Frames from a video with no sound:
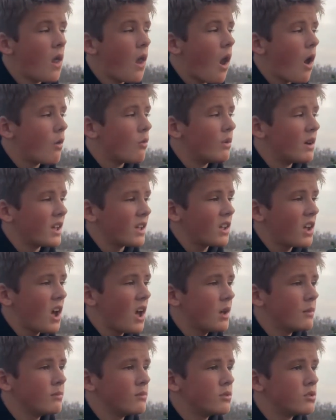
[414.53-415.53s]
when it
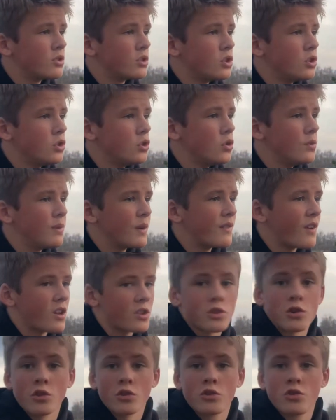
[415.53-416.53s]
comes to
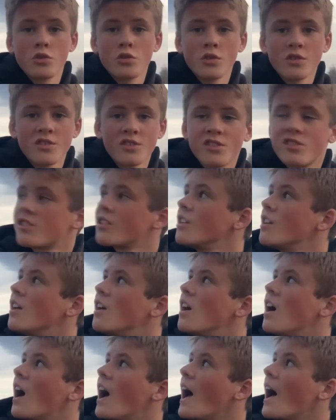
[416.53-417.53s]
professional shooters,
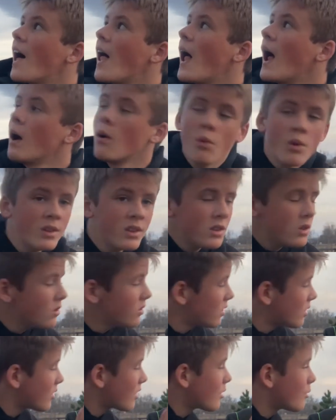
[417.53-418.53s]
I wouldn't use
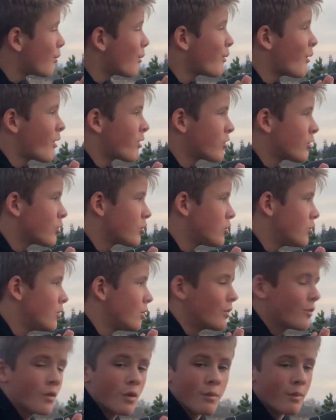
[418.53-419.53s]
this as a professional shooter
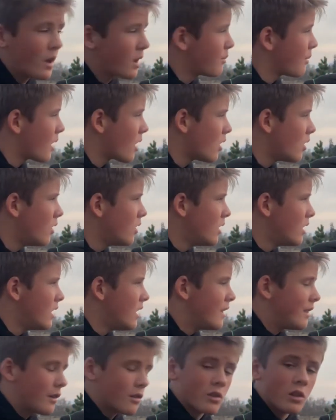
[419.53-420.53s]
for a break barrel.
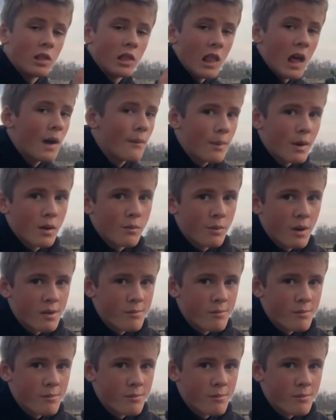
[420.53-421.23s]
There's a lot better break